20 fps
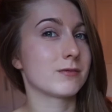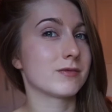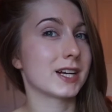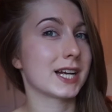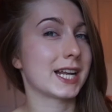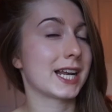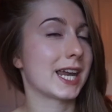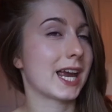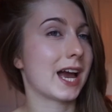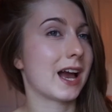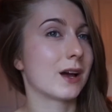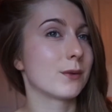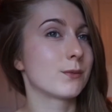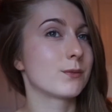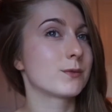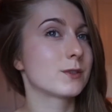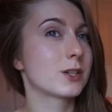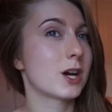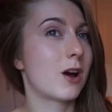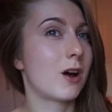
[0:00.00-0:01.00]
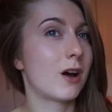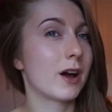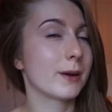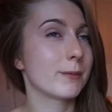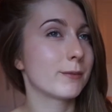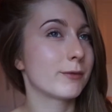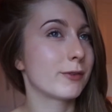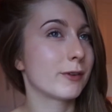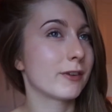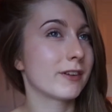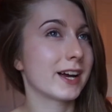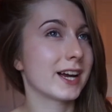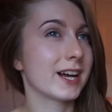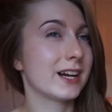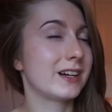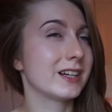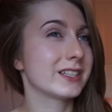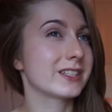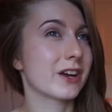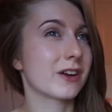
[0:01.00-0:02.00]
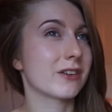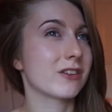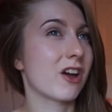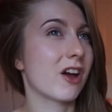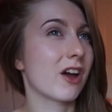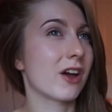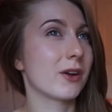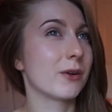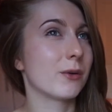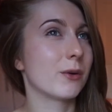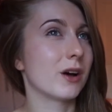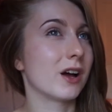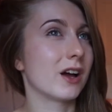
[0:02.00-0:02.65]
really have time for it. I don't know.